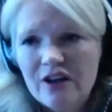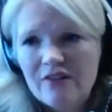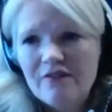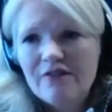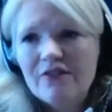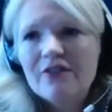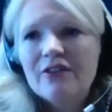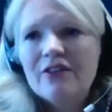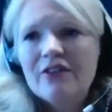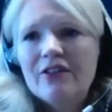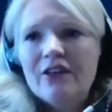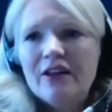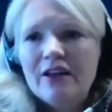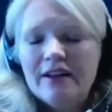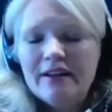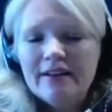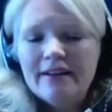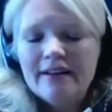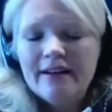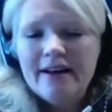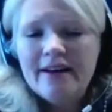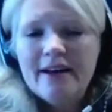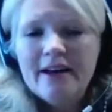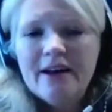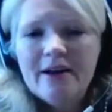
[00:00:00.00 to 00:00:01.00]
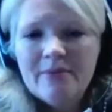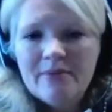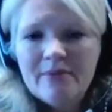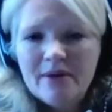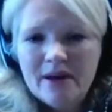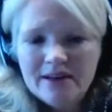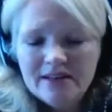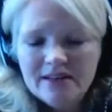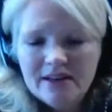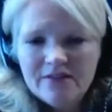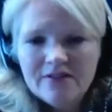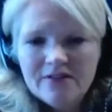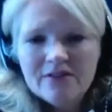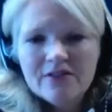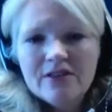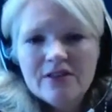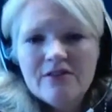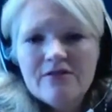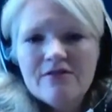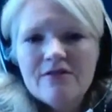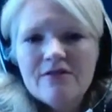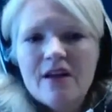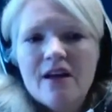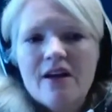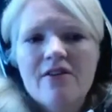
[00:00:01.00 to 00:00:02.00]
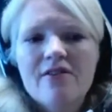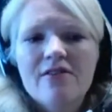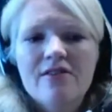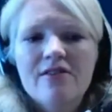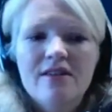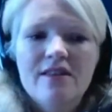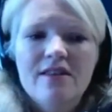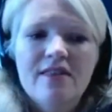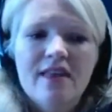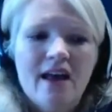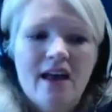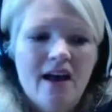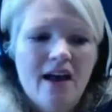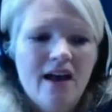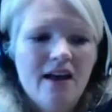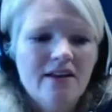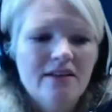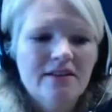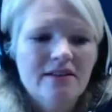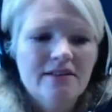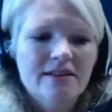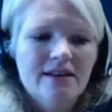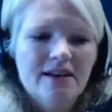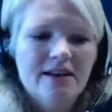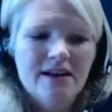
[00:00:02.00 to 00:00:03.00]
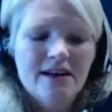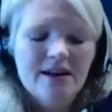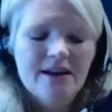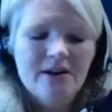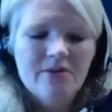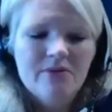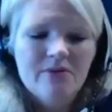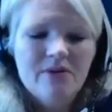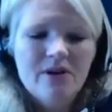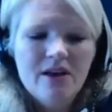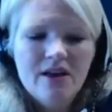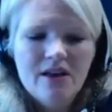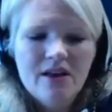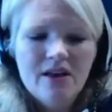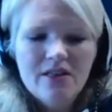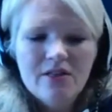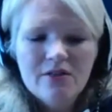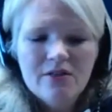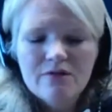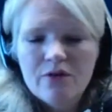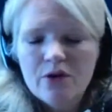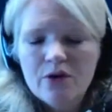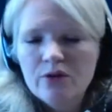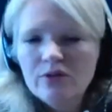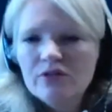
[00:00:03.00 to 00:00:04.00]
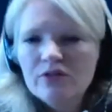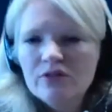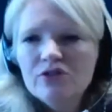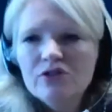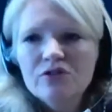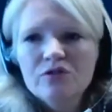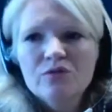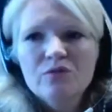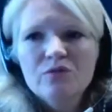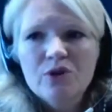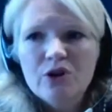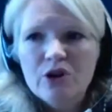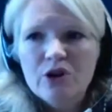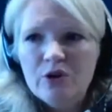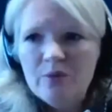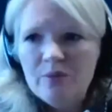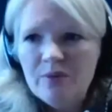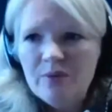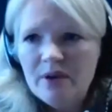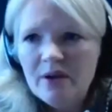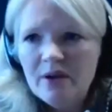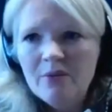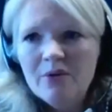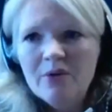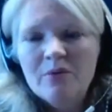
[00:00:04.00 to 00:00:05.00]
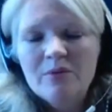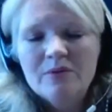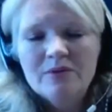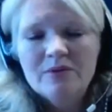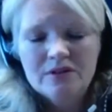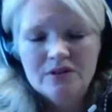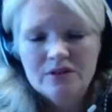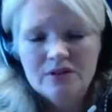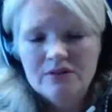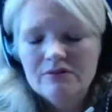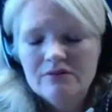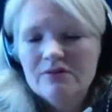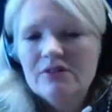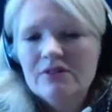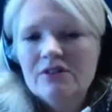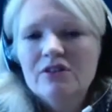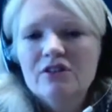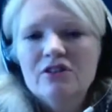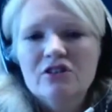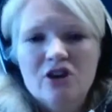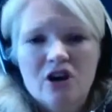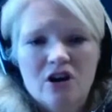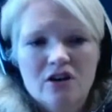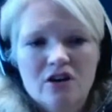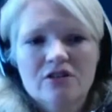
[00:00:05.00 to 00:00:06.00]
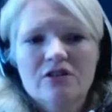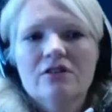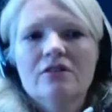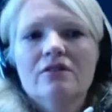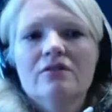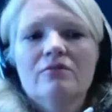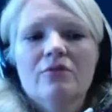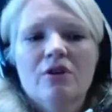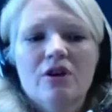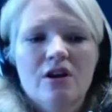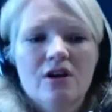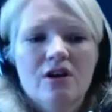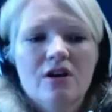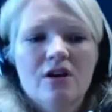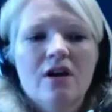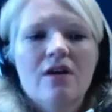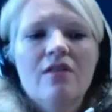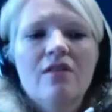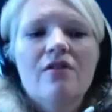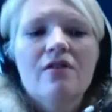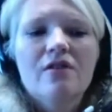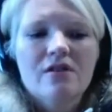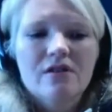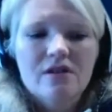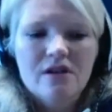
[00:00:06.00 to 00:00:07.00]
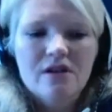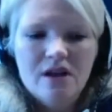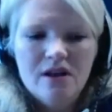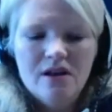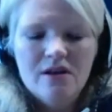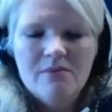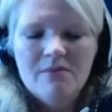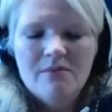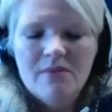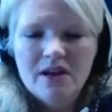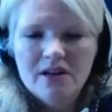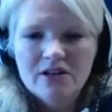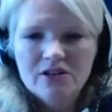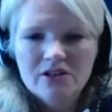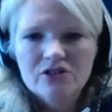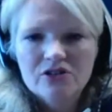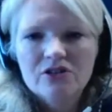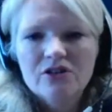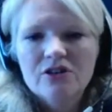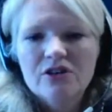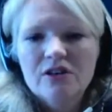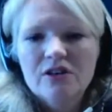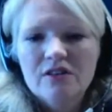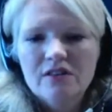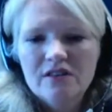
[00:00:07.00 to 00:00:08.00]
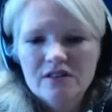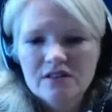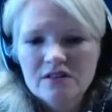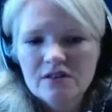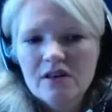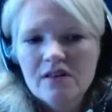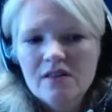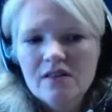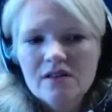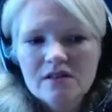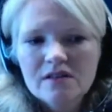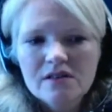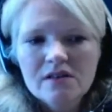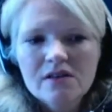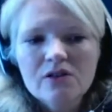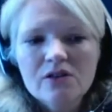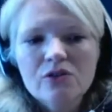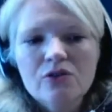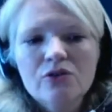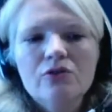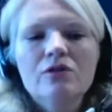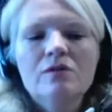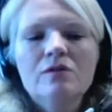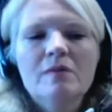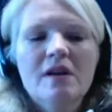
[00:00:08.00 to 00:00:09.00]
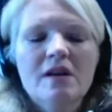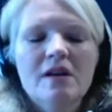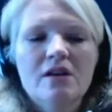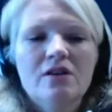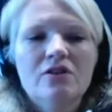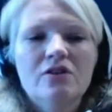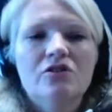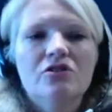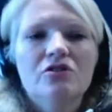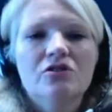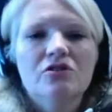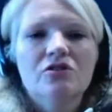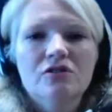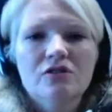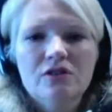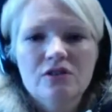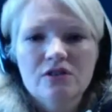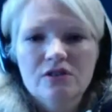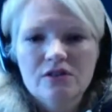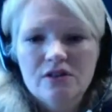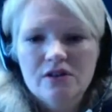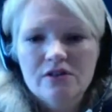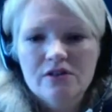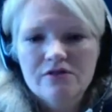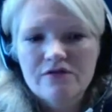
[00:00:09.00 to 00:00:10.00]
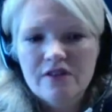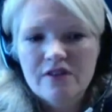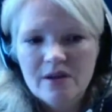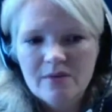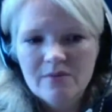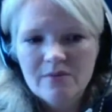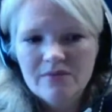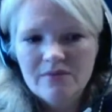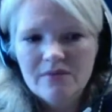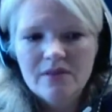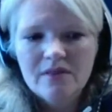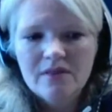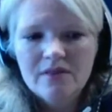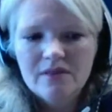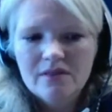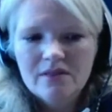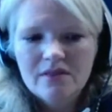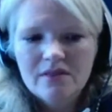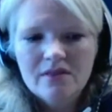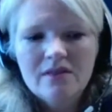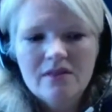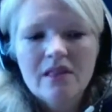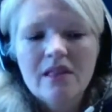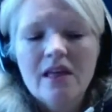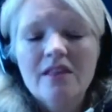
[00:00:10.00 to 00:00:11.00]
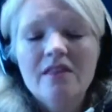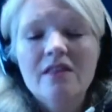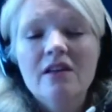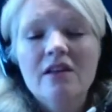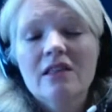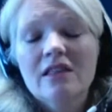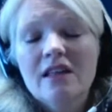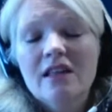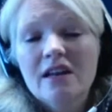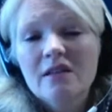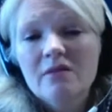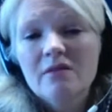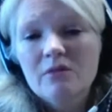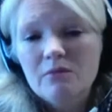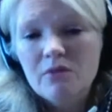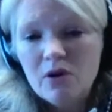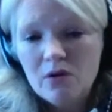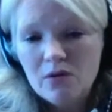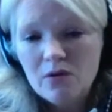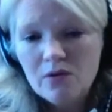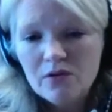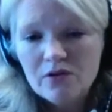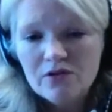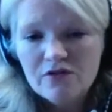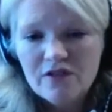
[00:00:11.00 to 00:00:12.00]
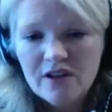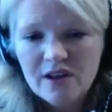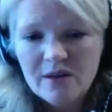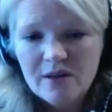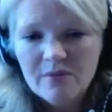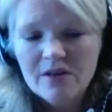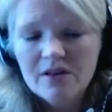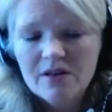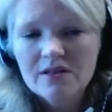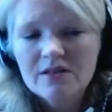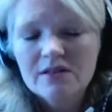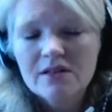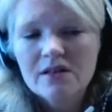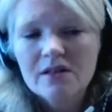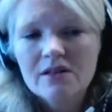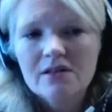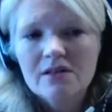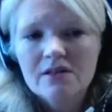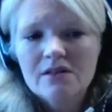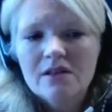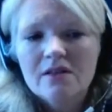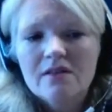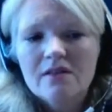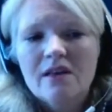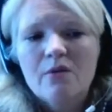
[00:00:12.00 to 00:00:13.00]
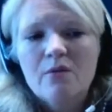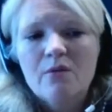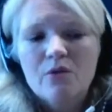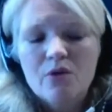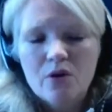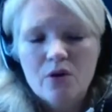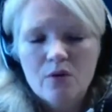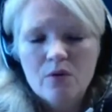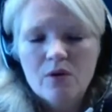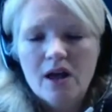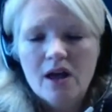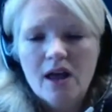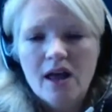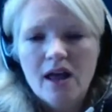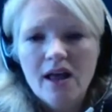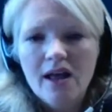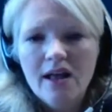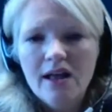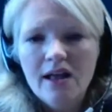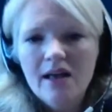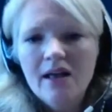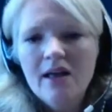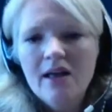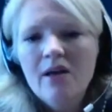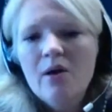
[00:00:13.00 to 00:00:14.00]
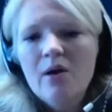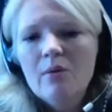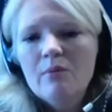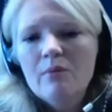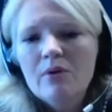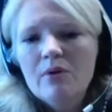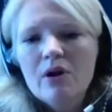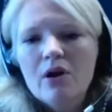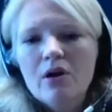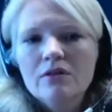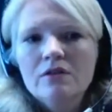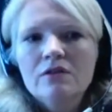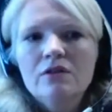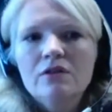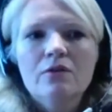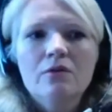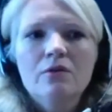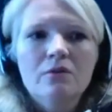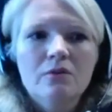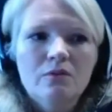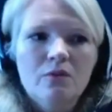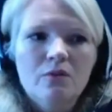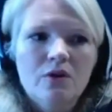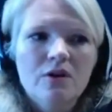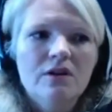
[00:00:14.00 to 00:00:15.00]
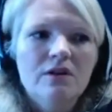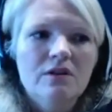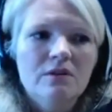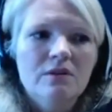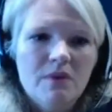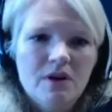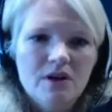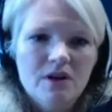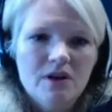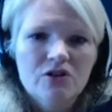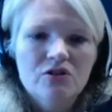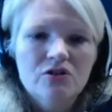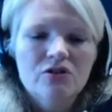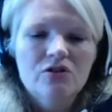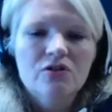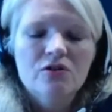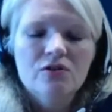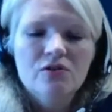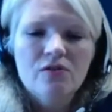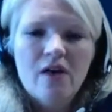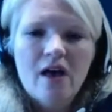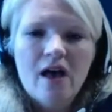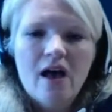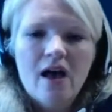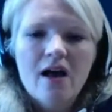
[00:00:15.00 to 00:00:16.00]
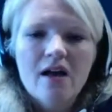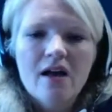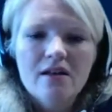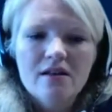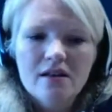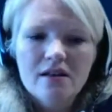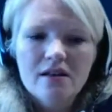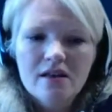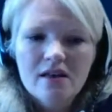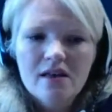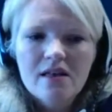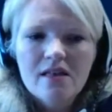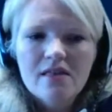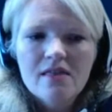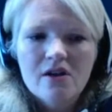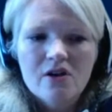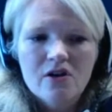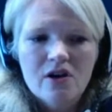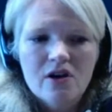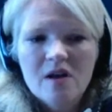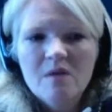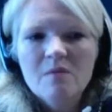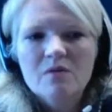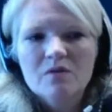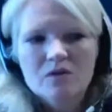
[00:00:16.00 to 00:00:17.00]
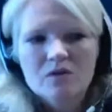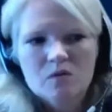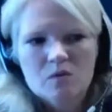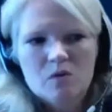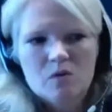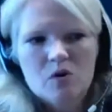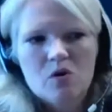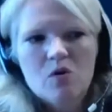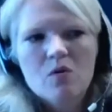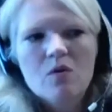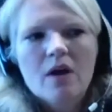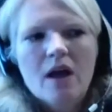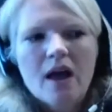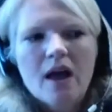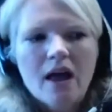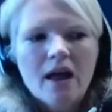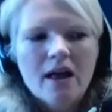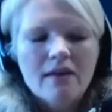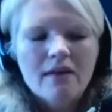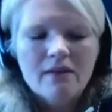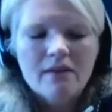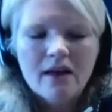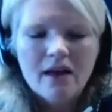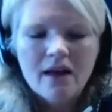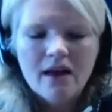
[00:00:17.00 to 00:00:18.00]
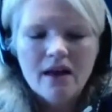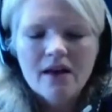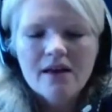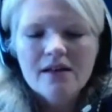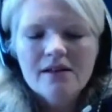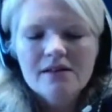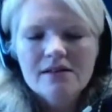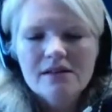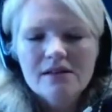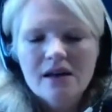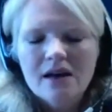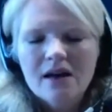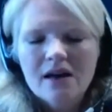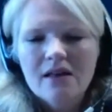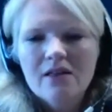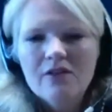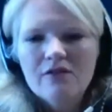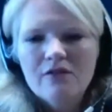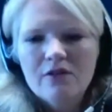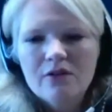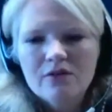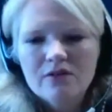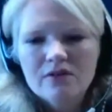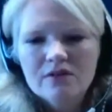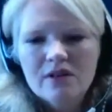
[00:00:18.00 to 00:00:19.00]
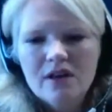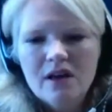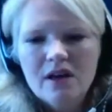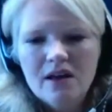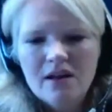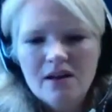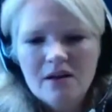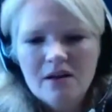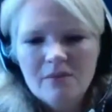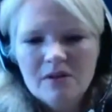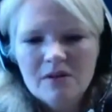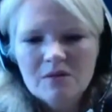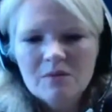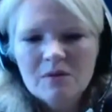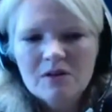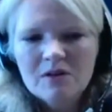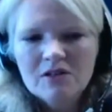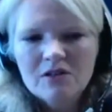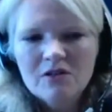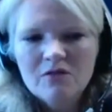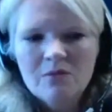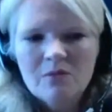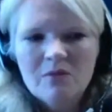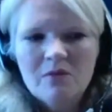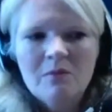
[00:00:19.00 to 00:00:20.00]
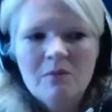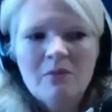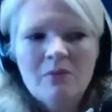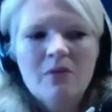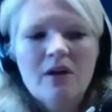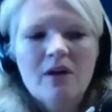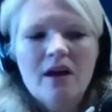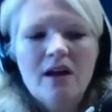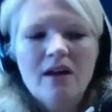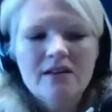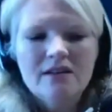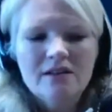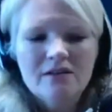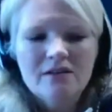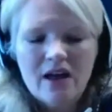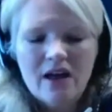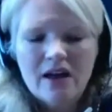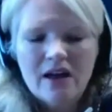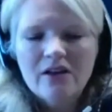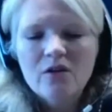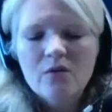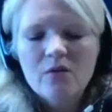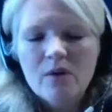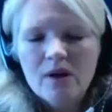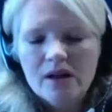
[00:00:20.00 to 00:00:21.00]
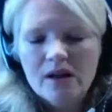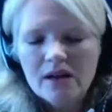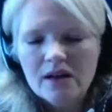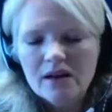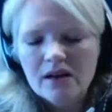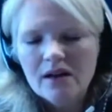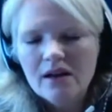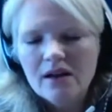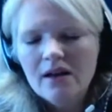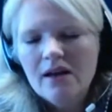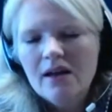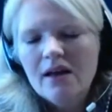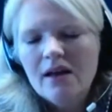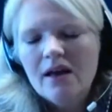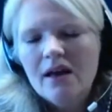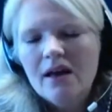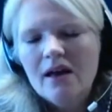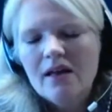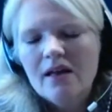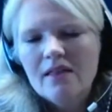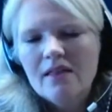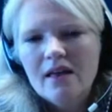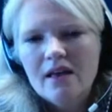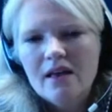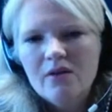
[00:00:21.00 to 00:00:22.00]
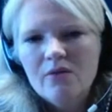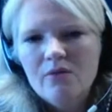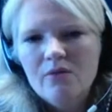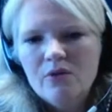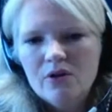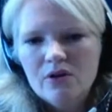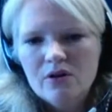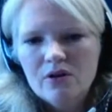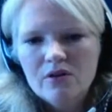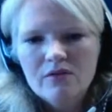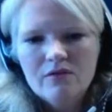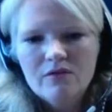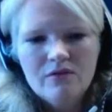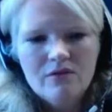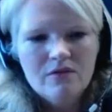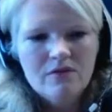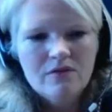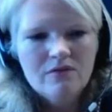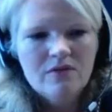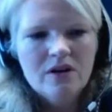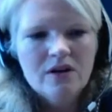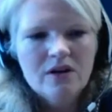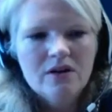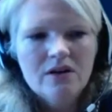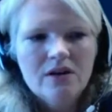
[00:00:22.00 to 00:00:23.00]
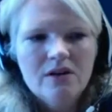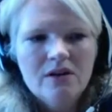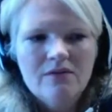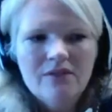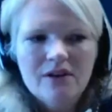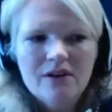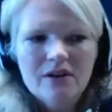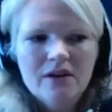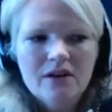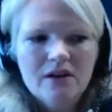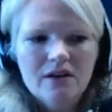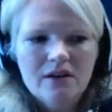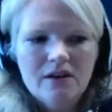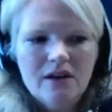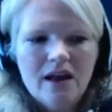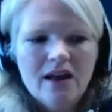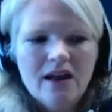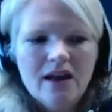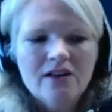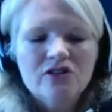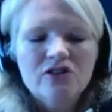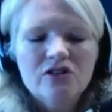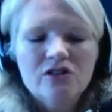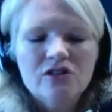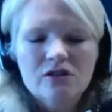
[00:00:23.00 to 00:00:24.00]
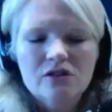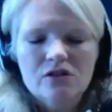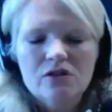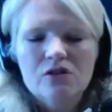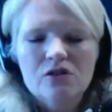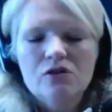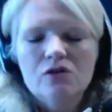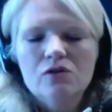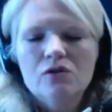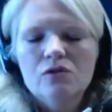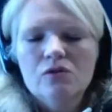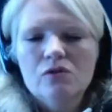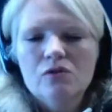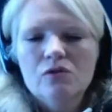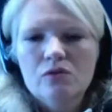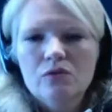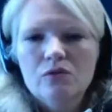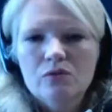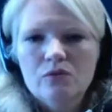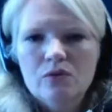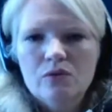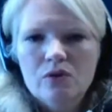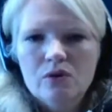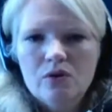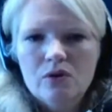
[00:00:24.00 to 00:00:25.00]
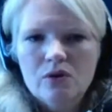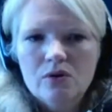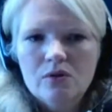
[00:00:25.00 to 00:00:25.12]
definitely. Um, I definitely found that uh, folks just wanted to be able to, to, to talk to one another and make sure. And this and this includes making sure that their fam that let them, letting them know their families that, that they were okay, but also wanting to make sure that their neighbors were okay. That uh, the folks that, I mean, especially for people that evacuated, uh, they were very, very anxious to